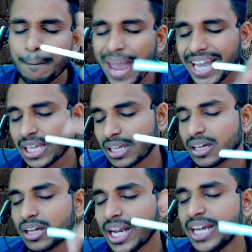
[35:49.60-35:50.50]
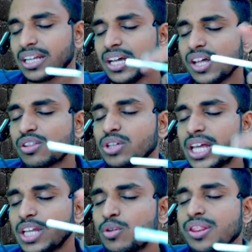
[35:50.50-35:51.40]
bank, right? So
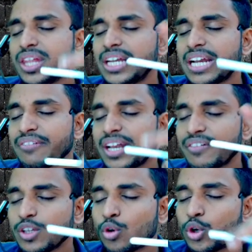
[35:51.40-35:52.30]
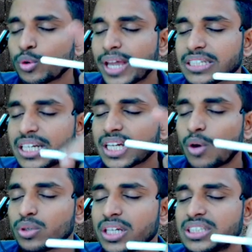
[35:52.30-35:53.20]
there you will see that whenever you go to cash and
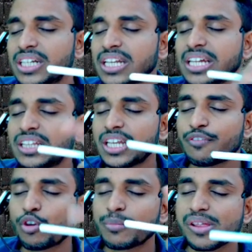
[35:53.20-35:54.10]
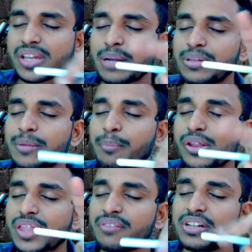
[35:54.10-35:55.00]
counter, generally in 3-4 months time the
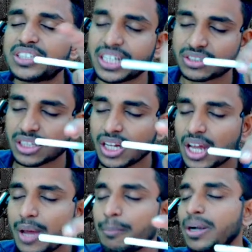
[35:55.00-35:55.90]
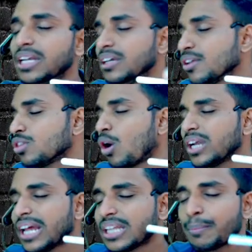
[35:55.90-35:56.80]
person will change. But it is
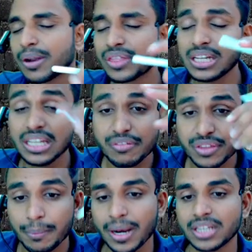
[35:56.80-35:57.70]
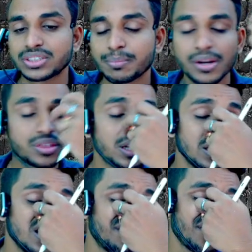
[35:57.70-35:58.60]
not like the person leaves the branch.
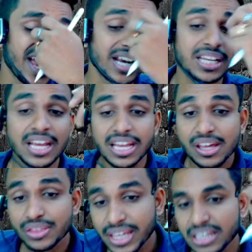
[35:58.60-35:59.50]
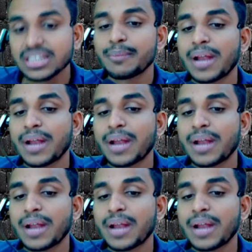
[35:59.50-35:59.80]
Person in fact is there in the